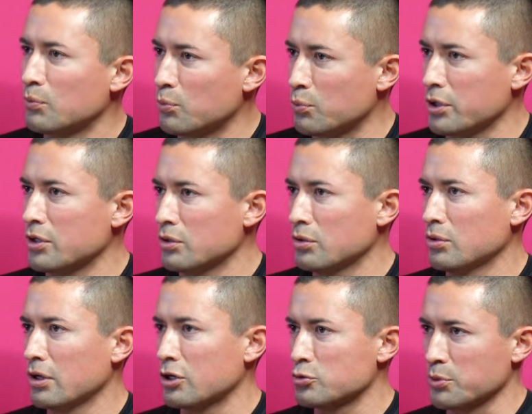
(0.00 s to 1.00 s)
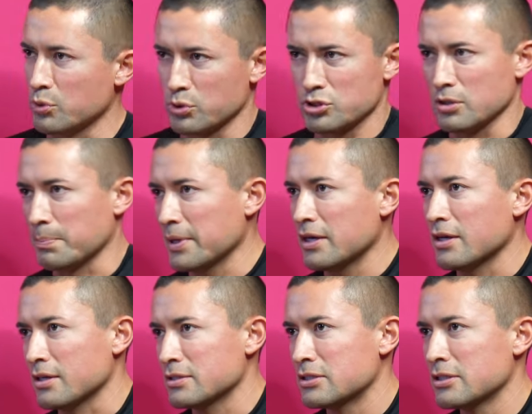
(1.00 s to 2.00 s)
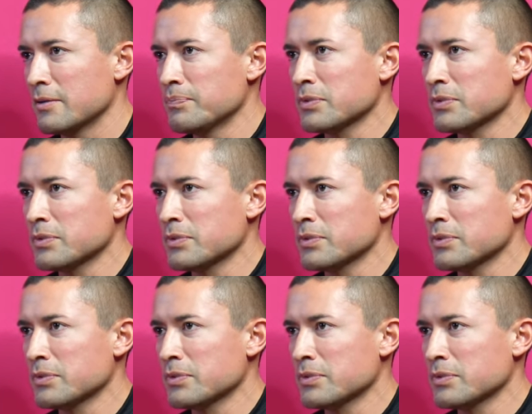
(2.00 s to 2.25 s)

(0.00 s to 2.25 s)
real entrepreneurship is.